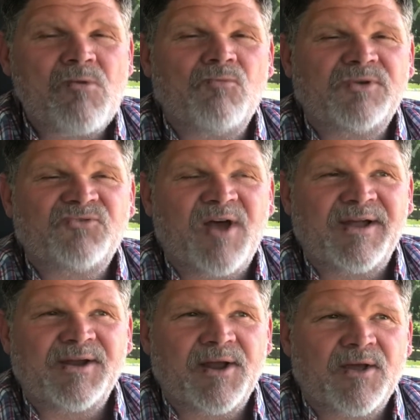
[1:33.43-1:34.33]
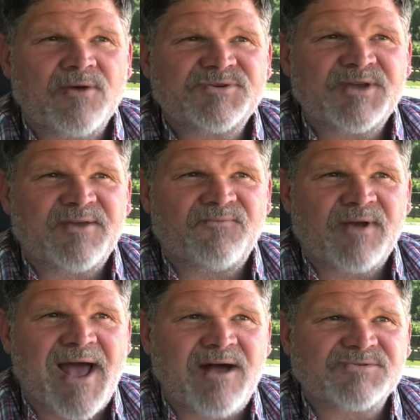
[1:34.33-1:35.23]
when trying to negotiate for
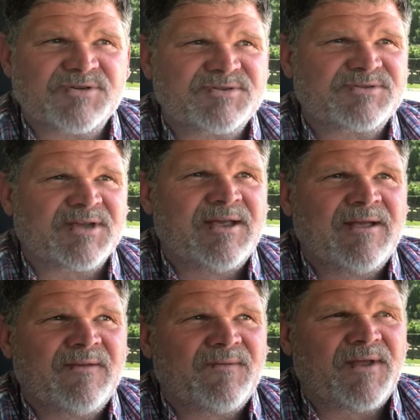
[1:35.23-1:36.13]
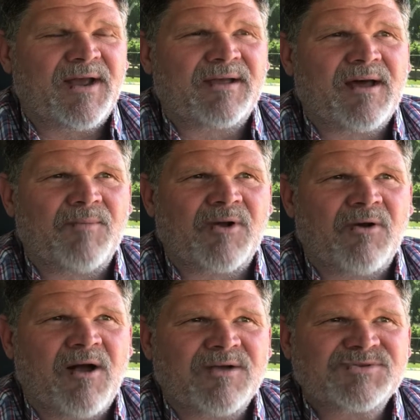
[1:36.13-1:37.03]
houses that I come
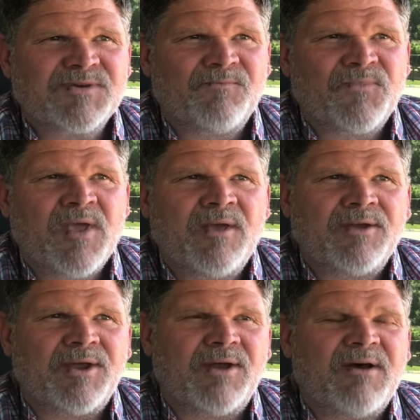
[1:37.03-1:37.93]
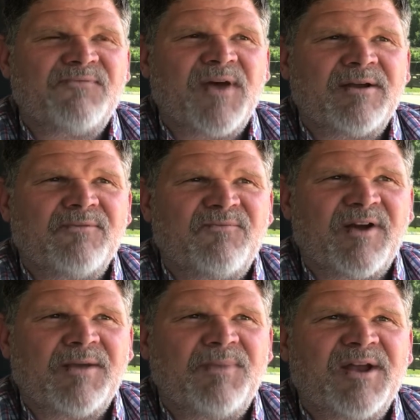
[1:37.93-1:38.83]
across, you know, I found it
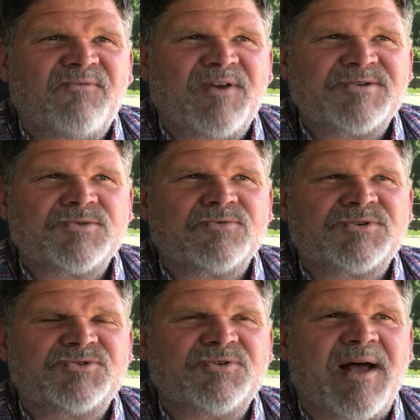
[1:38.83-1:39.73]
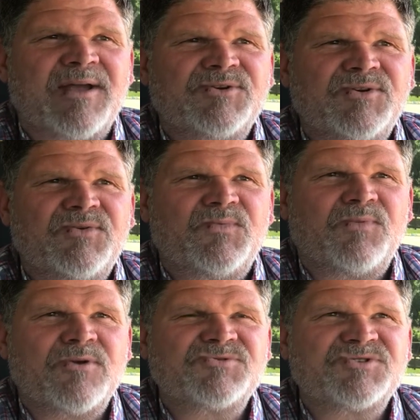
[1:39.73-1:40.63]
very beneficial to try to
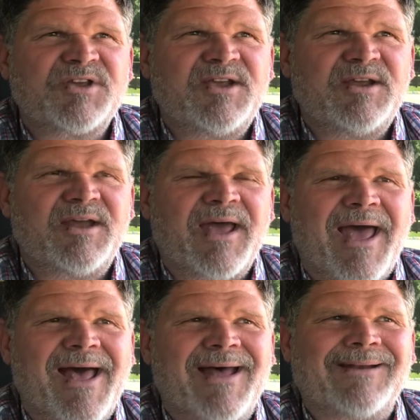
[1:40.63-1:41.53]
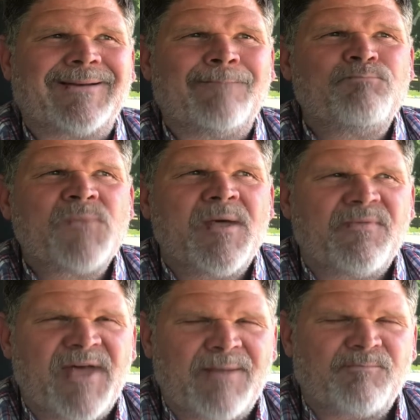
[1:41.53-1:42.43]
proceed at
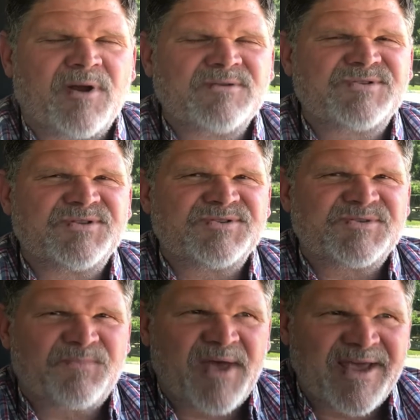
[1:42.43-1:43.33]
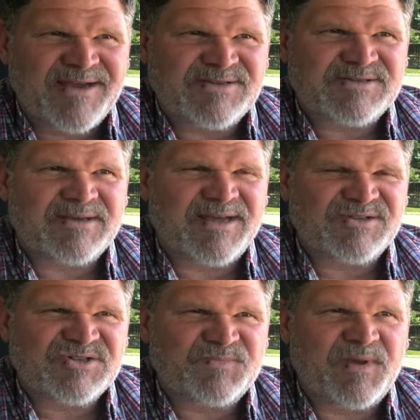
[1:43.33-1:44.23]
that person's pace and
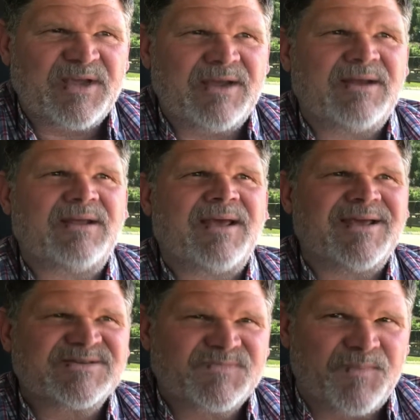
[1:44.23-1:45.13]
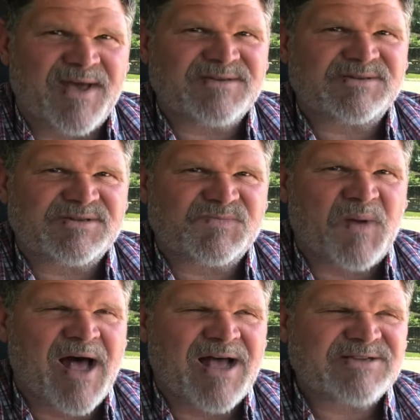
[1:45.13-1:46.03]
speed as best as
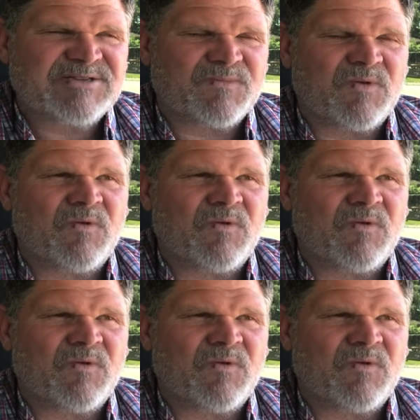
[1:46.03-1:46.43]
possible.